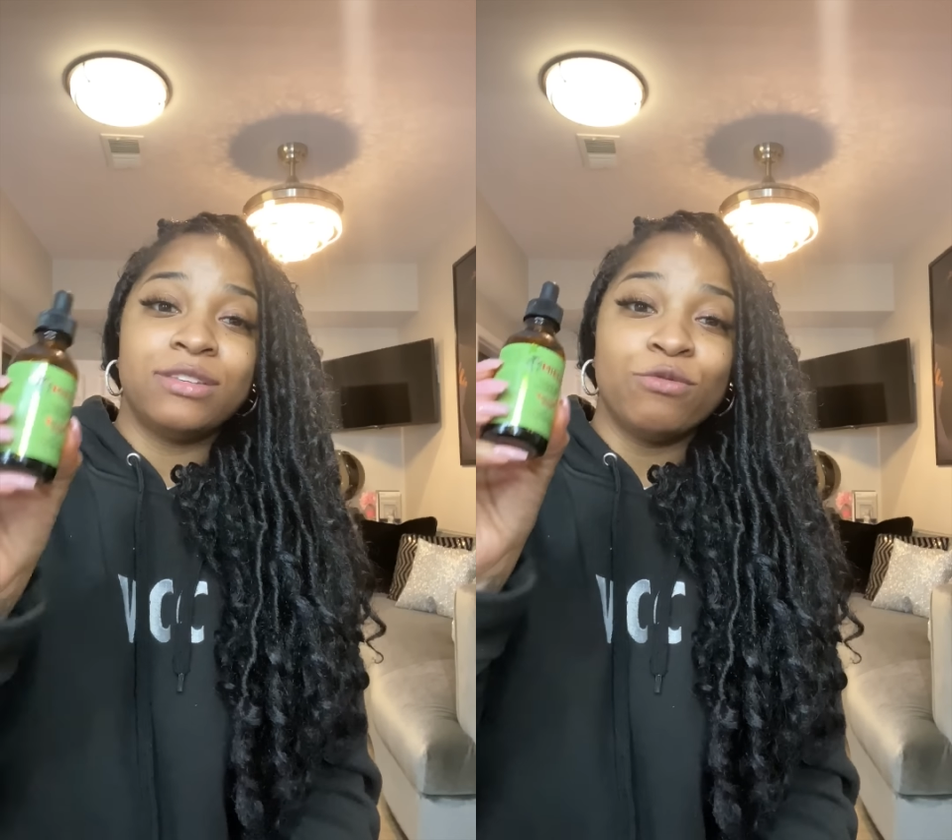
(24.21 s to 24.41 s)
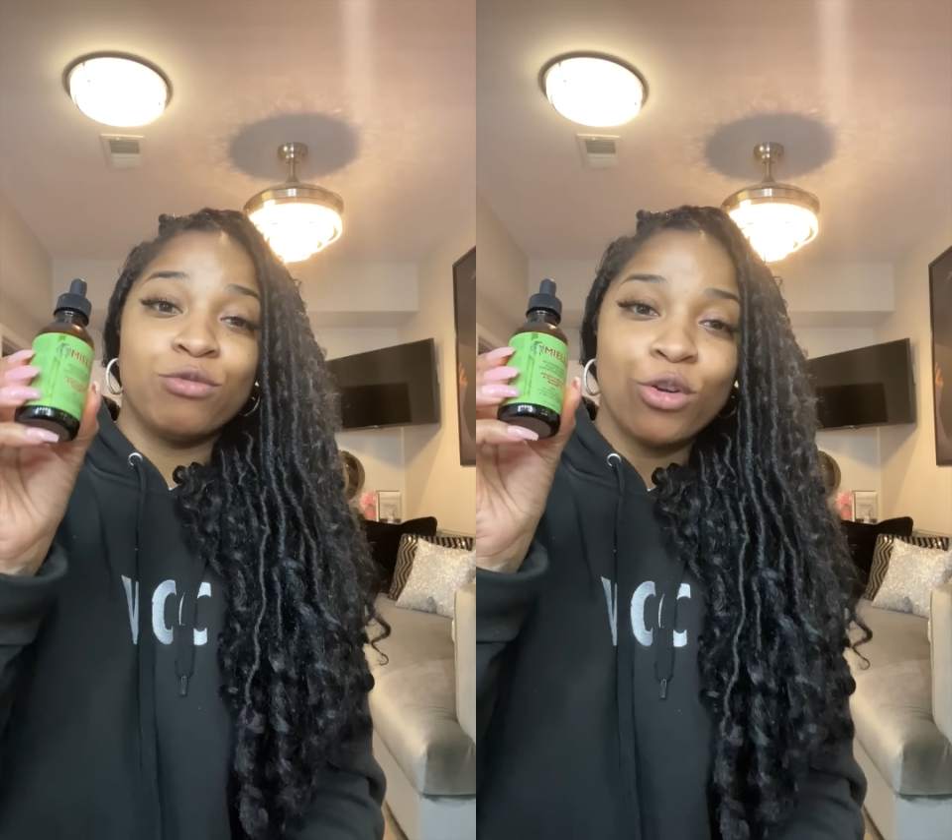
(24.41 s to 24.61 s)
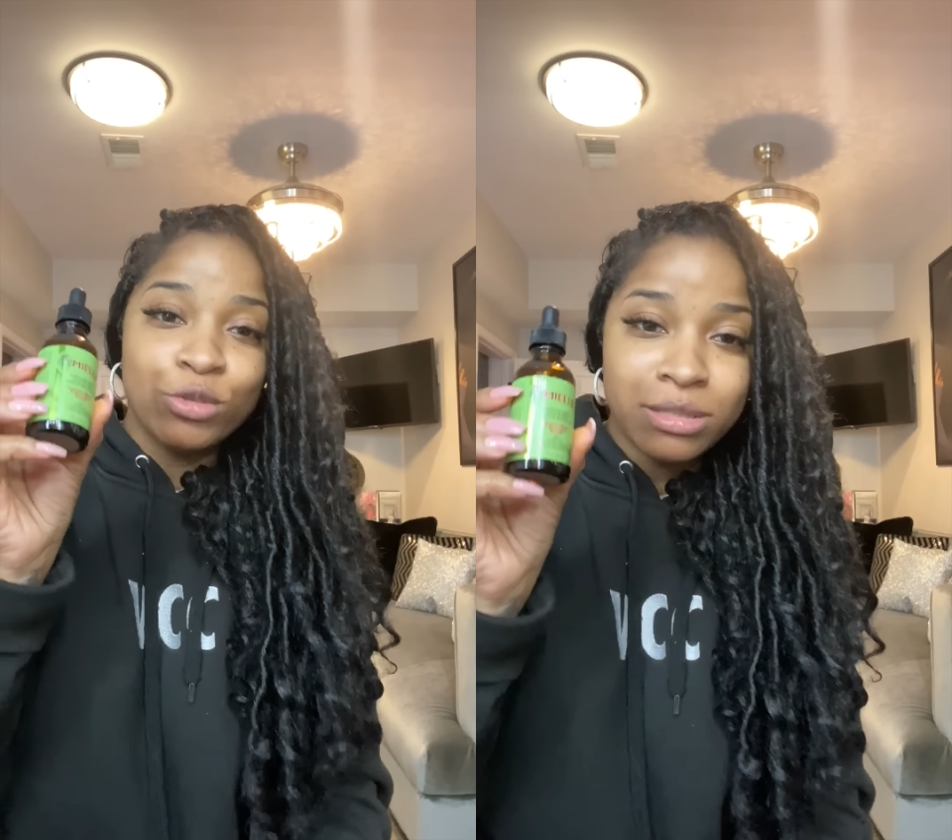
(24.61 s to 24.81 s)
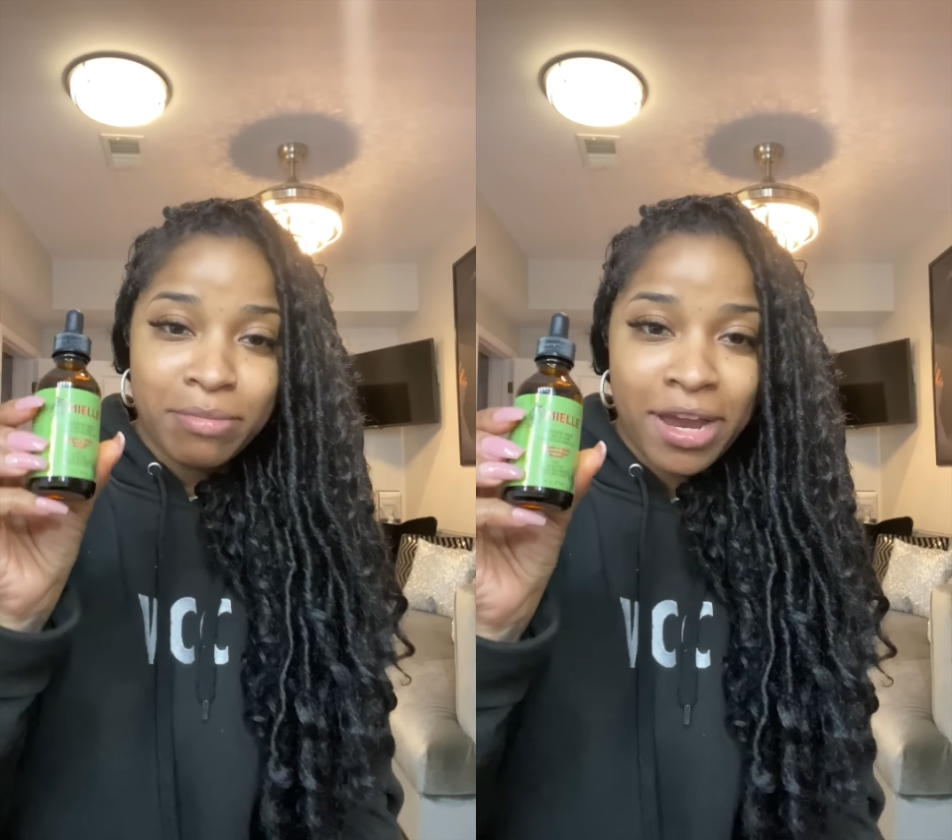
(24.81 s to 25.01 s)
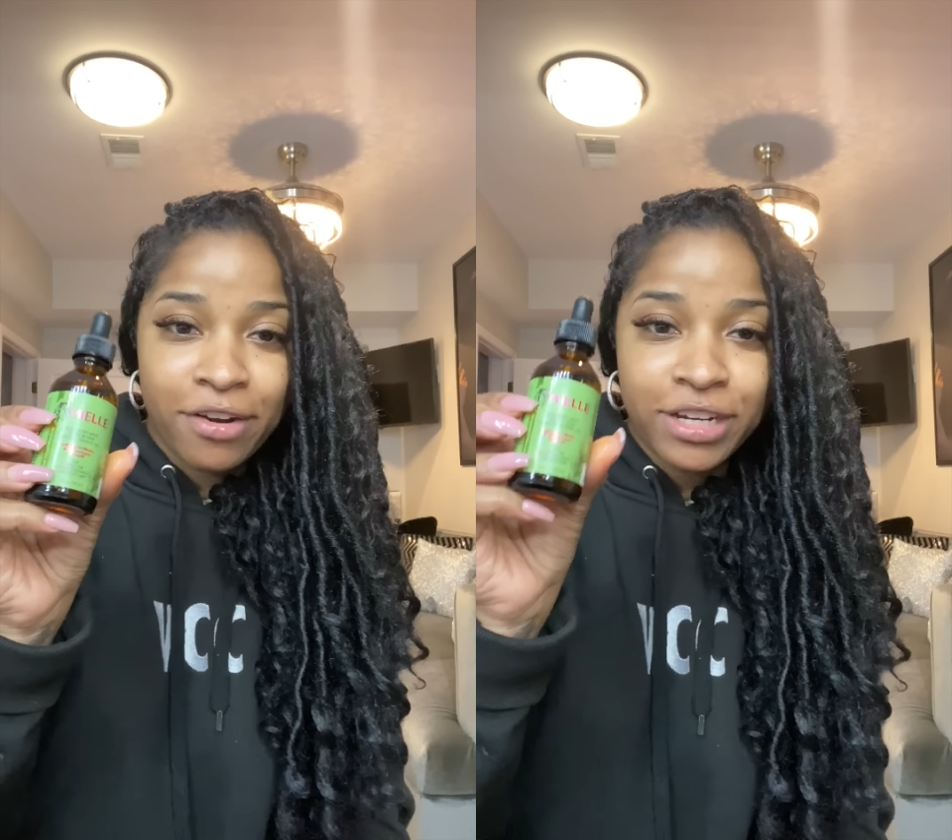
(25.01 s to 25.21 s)

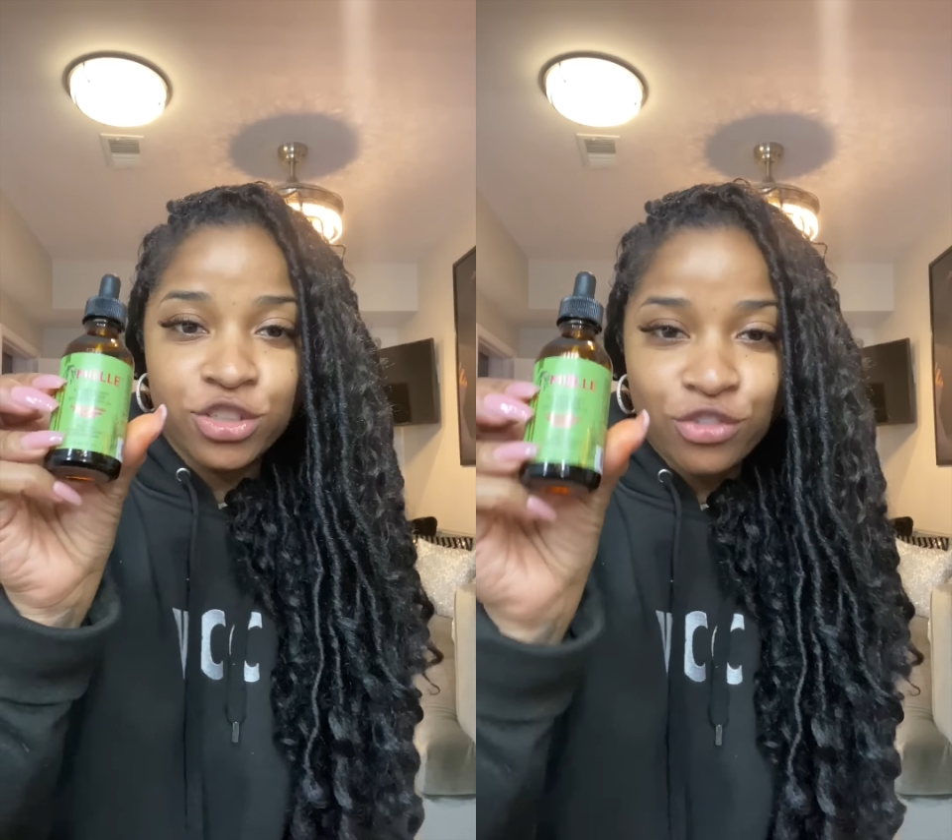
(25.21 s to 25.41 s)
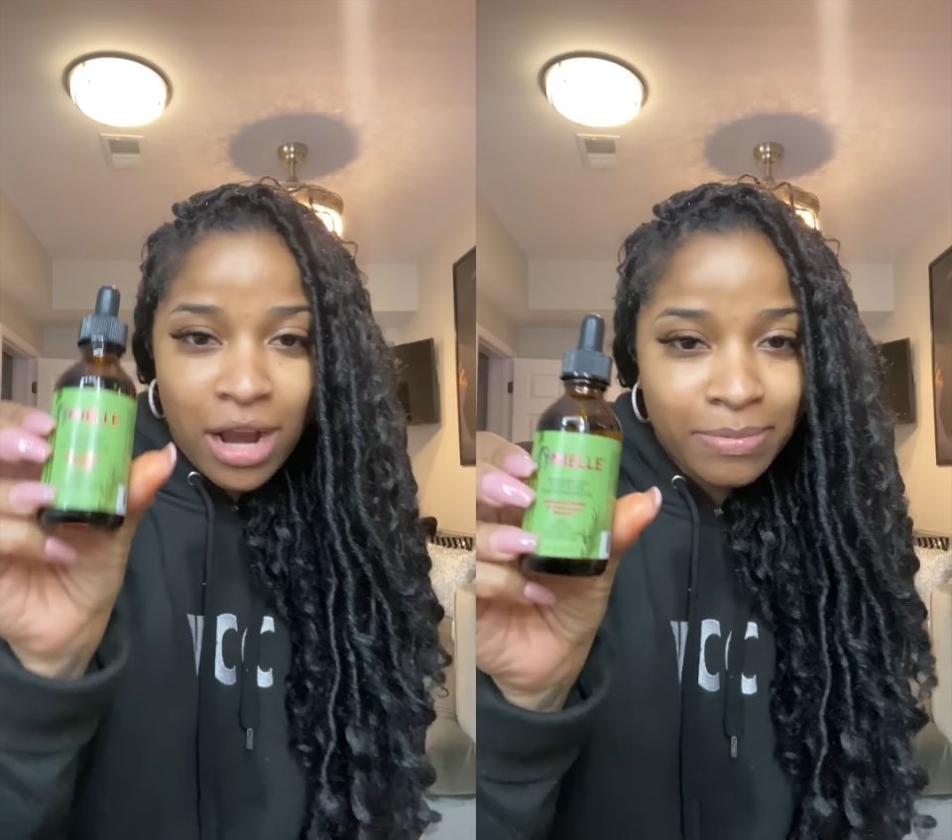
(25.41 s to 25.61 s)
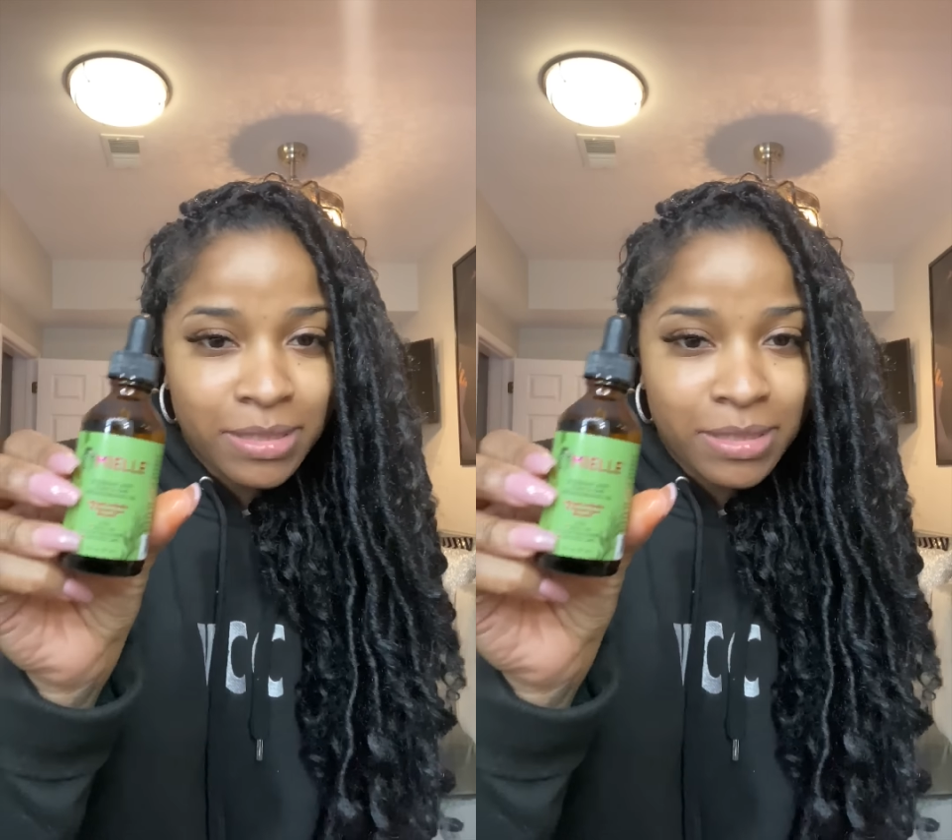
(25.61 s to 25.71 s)
Rosemary drops